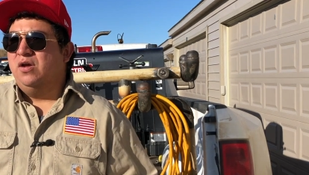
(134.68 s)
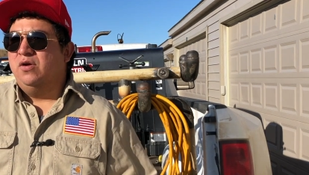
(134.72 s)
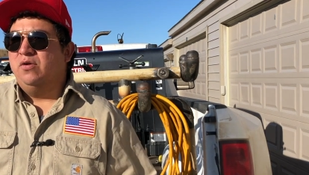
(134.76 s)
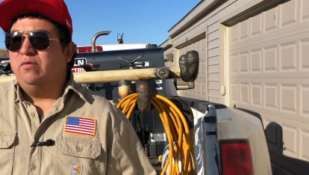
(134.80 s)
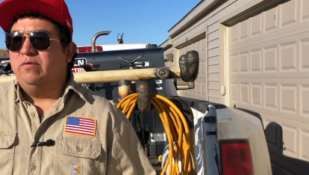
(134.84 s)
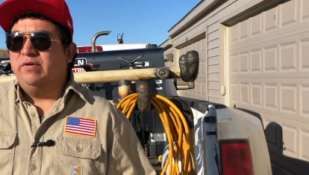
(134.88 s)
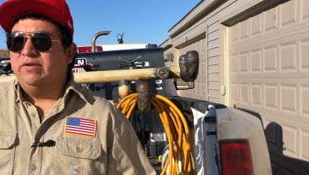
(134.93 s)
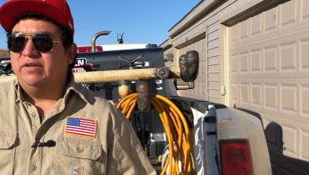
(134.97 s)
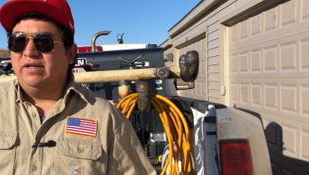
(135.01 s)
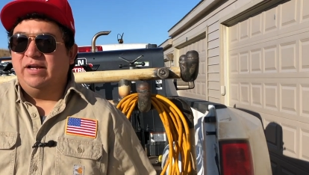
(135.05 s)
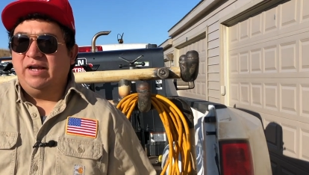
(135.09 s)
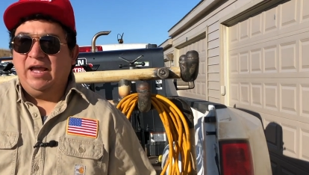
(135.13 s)

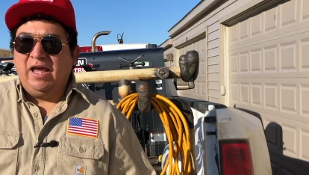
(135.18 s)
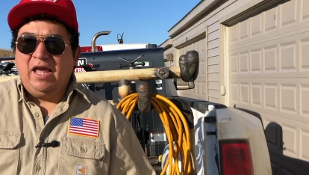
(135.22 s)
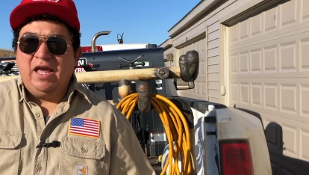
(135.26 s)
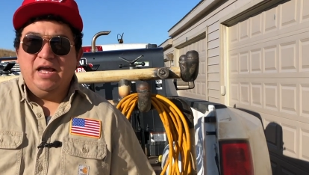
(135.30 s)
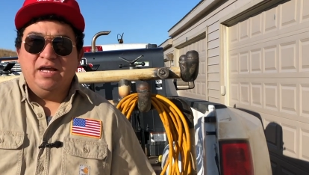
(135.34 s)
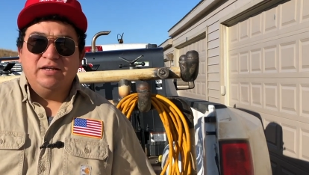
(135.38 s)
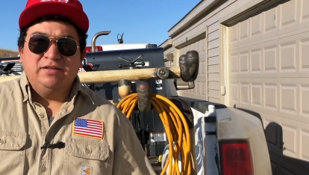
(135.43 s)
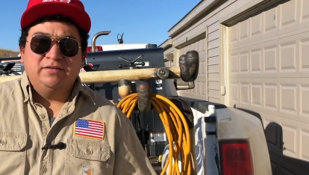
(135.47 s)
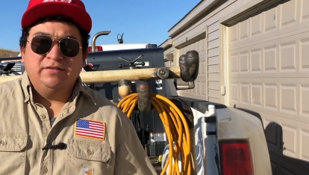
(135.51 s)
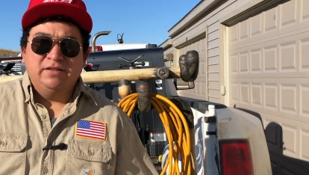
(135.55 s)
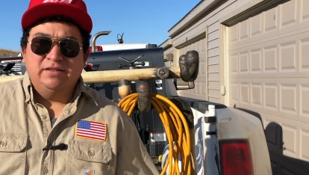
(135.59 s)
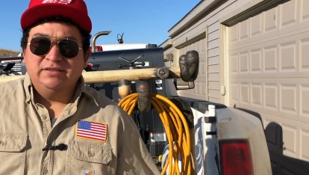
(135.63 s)
with the
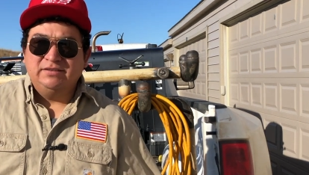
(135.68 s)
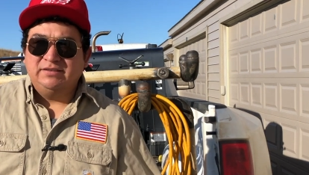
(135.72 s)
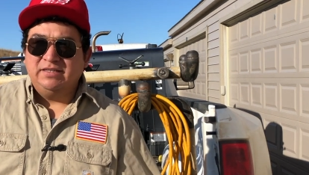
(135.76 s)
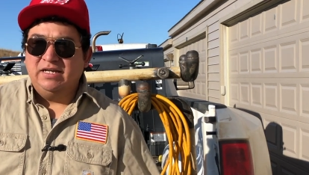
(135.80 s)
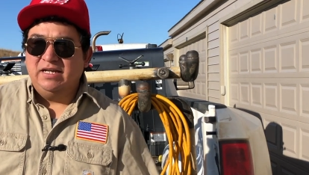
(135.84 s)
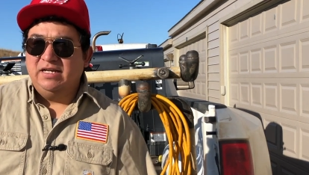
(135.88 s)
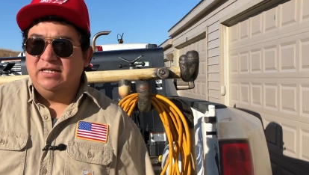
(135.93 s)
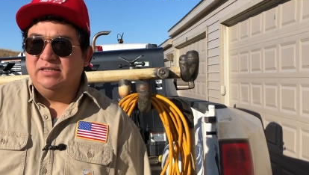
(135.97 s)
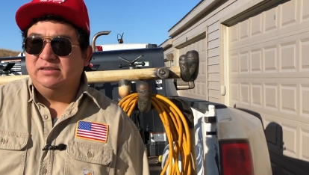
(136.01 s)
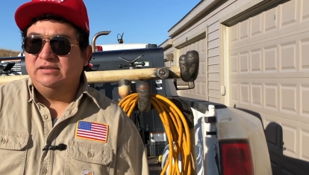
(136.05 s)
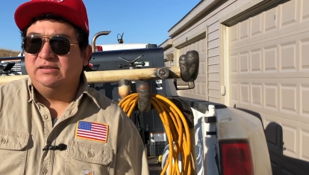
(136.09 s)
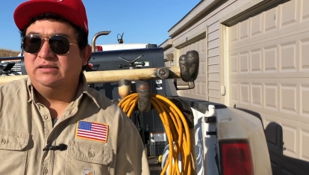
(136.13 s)
gas
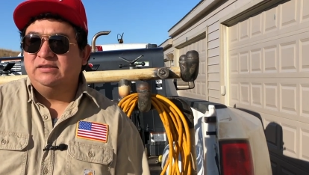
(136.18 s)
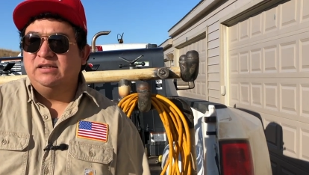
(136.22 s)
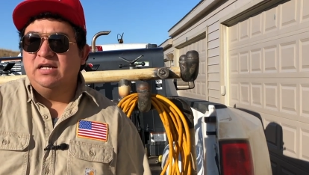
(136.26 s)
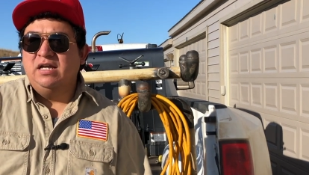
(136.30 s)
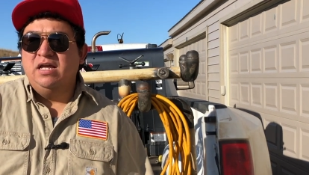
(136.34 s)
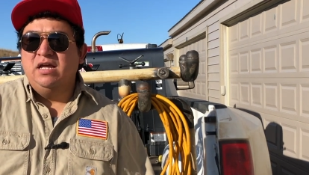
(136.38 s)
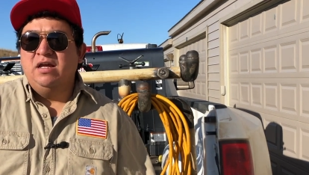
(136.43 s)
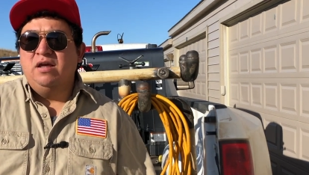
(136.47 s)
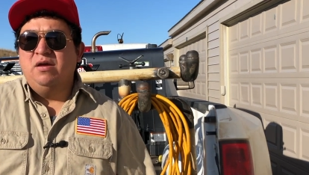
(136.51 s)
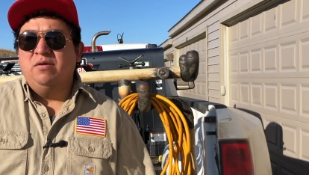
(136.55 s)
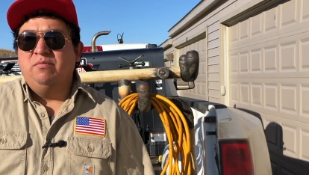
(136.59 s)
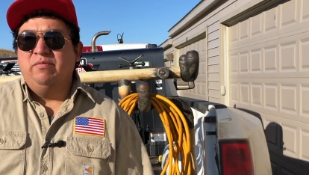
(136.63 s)
SAs,
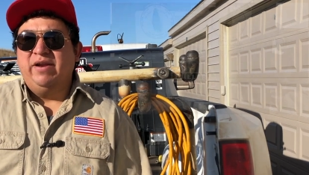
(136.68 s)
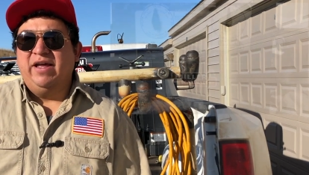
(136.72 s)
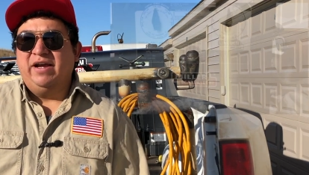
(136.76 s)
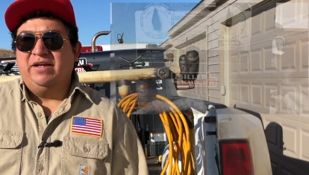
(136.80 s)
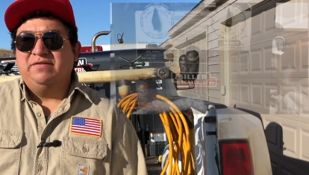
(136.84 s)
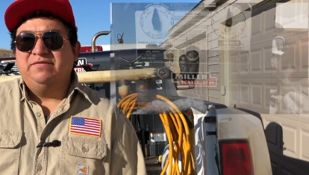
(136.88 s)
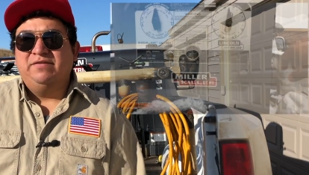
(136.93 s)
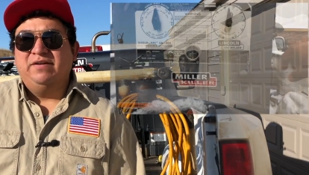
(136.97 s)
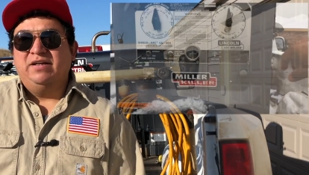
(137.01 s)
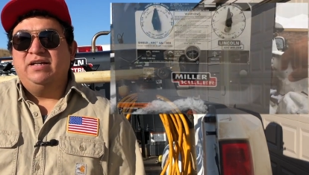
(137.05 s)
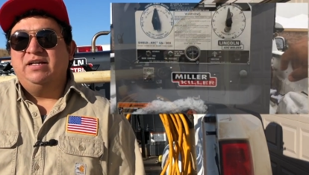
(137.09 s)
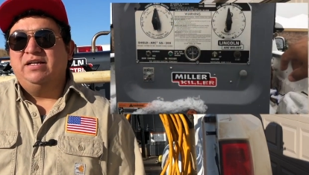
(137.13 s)
black
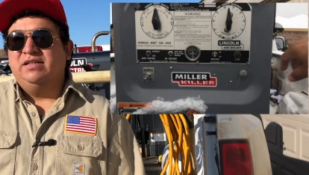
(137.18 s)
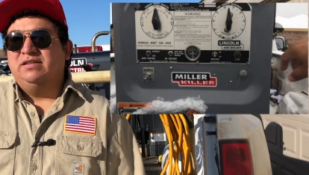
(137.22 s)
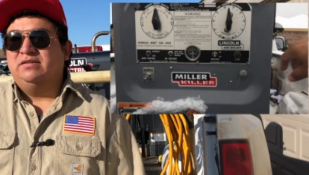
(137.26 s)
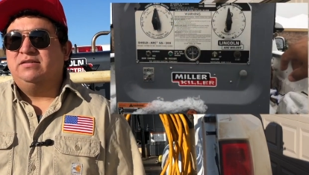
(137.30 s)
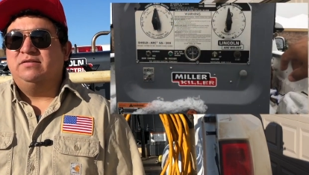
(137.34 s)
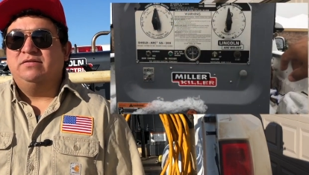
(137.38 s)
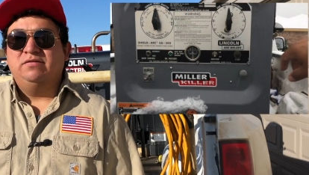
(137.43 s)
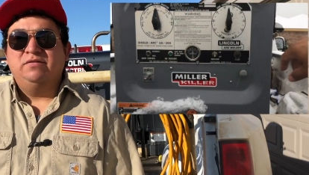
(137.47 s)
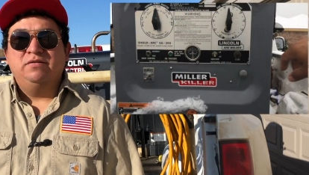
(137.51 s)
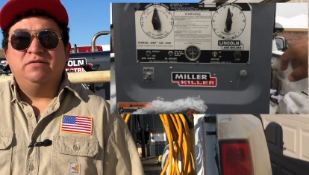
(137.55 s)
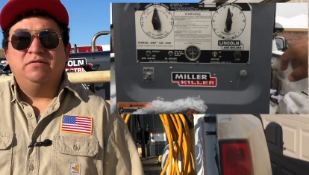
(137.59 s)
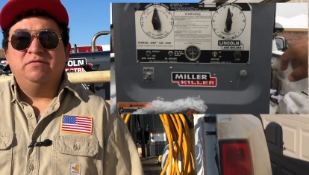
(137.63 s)

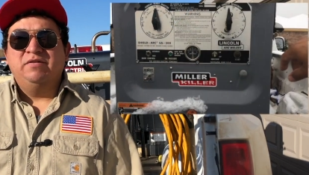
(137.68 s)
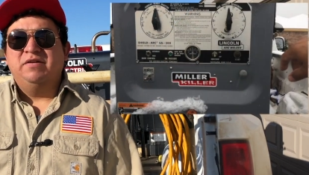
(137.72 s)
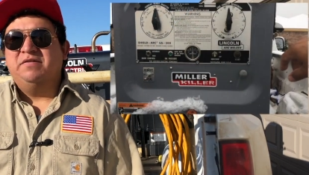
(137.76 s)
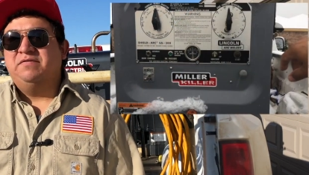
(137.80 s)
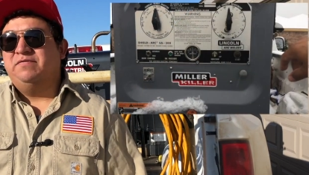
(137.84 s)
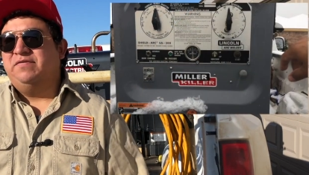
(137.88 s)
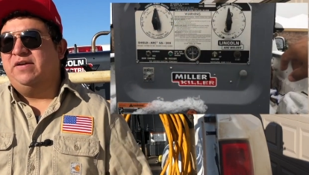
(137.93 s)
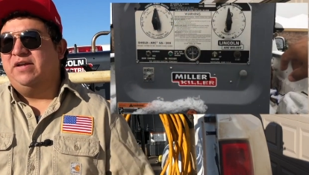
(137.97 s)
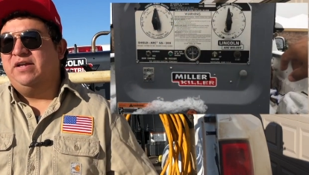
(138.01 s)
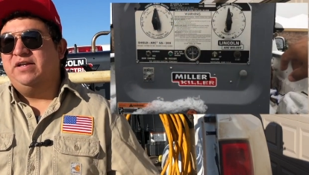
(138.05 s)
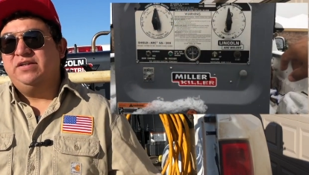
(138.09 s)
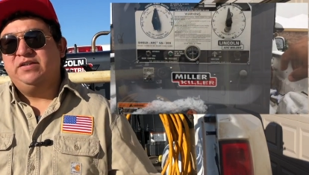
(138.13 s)
face, red
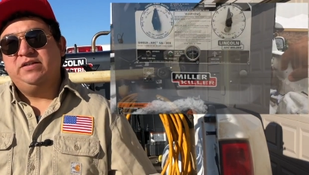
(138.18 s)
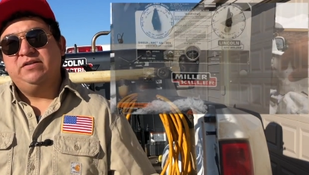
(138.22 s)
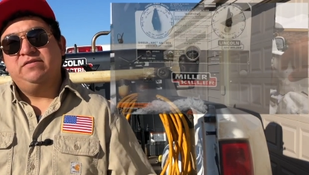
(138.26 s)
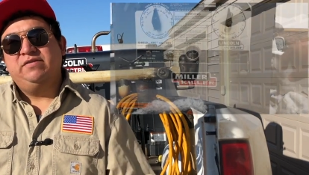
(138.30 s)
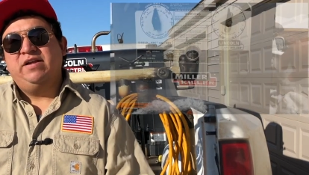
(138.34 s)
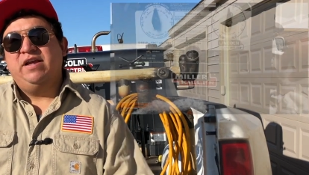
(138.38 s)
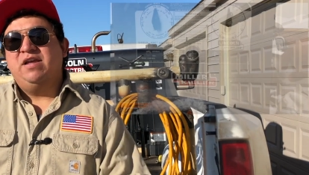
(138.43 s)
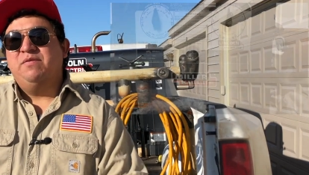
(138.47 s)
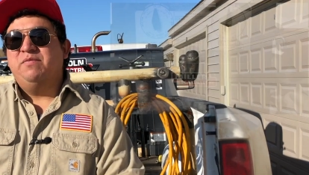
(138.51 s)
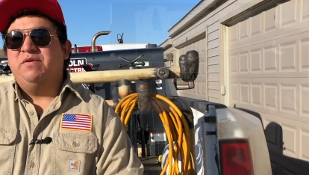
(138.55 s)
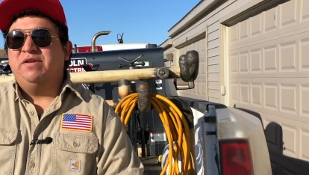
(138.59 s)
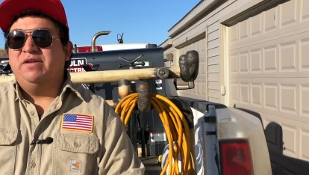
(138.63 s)
face, you
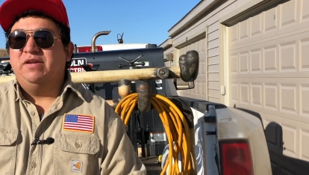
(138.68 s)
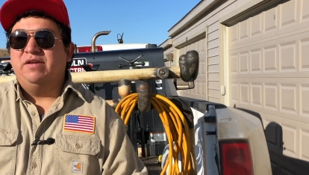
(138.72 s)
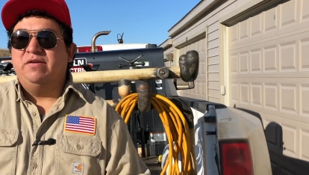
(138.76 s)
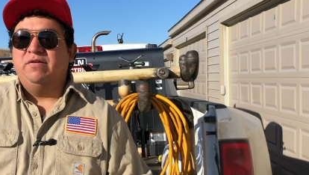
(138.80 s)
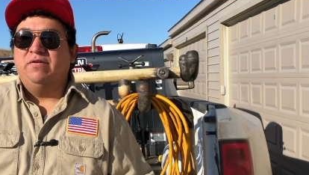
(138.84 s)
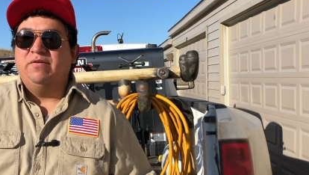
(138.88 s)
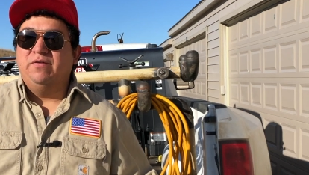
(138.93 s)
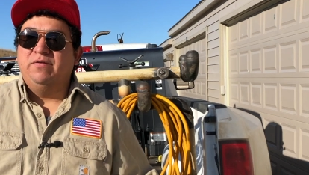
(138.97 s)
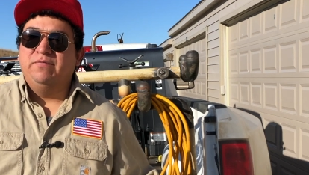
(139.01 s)
name it.